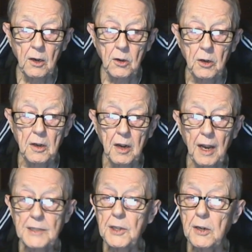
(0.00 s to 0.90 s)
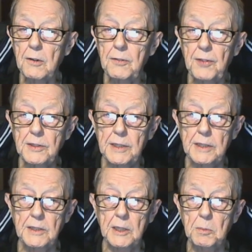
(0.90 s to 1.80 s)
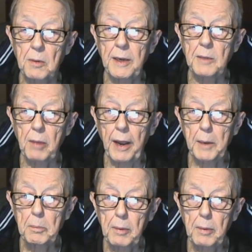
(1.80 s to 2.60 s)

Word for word: Could classical physics explain black